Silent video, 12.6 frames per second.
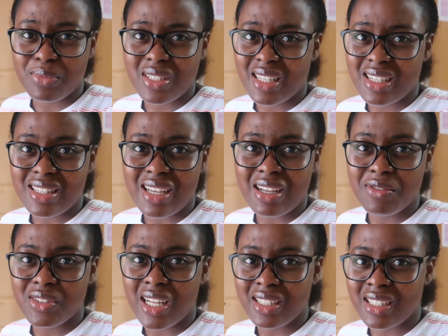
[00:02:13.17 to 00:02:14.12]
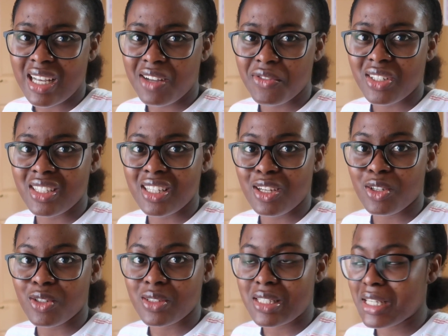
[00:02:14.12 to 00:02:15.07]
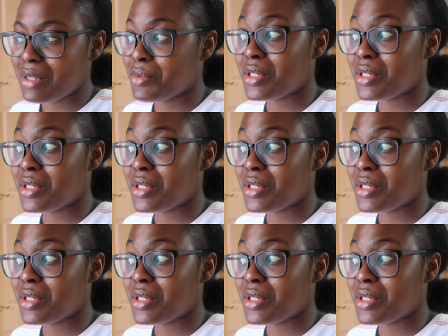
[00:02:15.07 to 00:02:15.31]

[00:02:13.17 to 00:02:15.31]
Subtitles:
Besides, I haven't had caffeine in a long time,